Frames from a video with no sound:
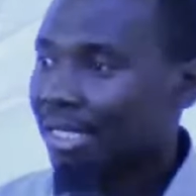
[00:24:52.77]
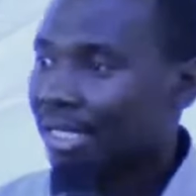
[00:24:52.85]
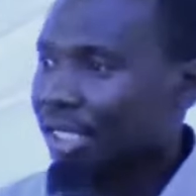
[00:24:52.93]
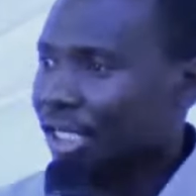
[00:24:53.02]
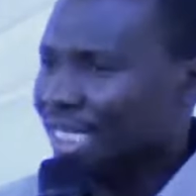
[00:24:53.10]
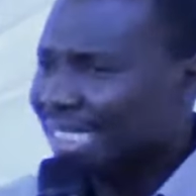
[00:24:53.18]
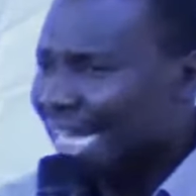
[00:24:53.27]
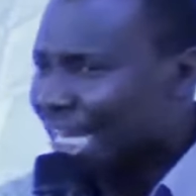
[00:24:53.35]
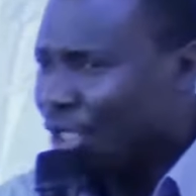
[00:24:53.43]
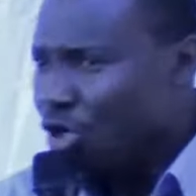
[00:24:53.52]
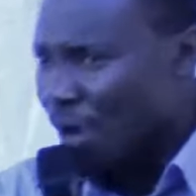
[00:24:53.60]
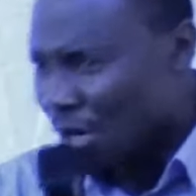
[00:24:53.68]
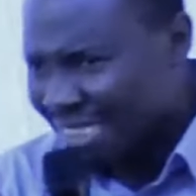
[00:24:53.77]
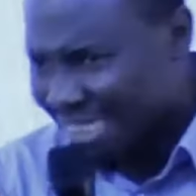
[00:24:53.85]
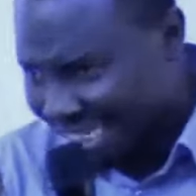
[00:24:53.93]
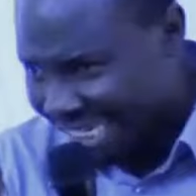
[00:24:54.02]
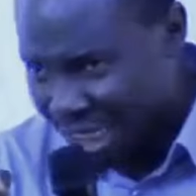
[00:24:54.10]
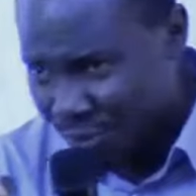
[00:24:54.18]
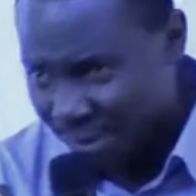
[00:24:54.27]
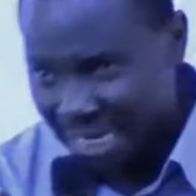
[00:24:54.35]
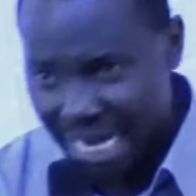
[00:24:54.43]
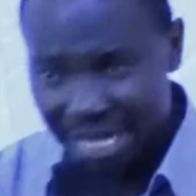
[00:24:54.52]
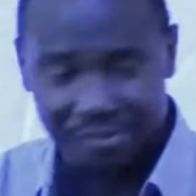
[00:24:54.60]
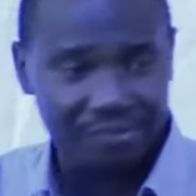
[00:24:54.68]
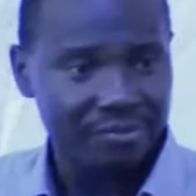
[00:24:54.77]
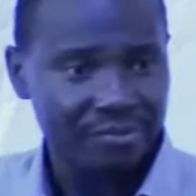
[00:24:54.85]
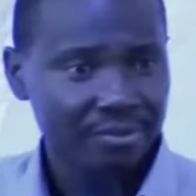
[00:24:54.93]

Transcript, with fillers: It is like you are not serious with life.